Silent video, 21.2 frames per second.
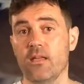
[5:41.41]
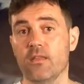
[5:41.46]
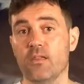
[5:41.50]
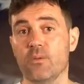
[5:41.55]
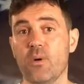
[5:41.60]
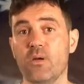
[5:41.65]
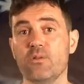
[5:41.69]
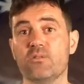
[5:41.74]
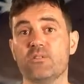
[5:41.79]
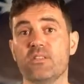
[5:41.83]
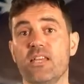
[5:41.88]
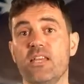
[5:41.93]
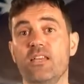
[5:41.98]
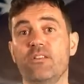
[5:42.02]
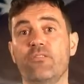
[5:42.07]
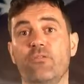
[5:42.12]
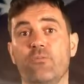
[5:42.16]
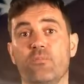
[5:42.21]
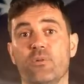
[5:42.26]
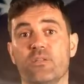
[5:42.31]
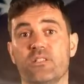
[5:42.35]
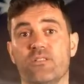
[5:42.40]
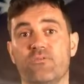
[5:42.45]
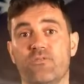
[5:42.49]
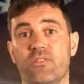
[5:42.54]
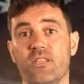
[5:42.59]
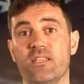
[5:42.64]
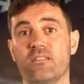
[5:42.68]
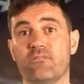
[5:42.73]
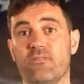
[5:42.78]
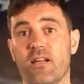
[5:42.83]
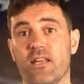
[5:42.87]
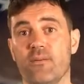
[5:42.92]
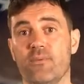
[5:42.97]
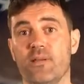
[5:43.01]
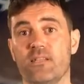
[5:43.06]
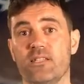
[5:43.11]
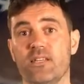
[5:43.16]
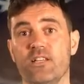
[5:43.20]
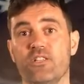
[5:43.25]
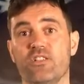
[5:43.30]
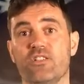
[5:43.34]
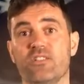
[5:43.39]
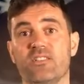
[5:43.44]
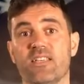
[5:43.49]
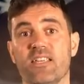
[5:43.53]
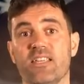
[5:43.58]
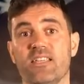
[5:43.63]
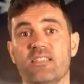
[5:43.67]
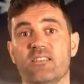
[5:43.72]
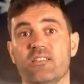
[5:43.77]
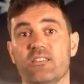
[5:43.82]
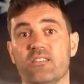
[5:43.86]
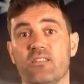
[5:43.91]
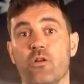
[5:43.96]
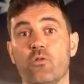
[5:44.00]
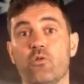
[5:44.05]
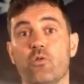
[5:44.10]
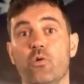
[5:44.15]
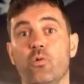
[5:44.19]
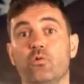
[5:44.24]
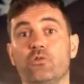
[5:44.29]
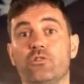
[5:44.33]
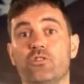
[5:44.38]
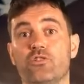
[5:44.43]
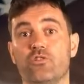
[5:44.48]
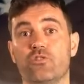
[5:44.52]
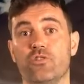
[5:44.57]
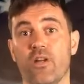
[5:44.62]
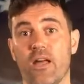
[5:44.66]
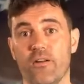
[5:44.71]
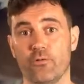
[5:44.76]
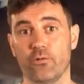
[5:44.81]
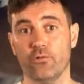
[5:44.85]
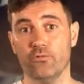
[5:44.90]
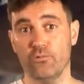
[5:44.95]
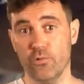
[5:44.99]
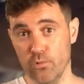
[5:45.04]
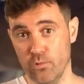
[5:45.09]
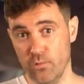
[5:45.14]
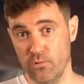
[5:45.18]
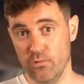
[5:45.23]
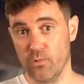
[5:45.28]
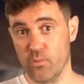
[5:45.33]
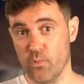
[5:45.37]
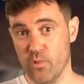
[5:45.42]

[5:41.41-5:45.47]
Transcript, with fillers: The most infamous of these recommendations is the so called travel rule,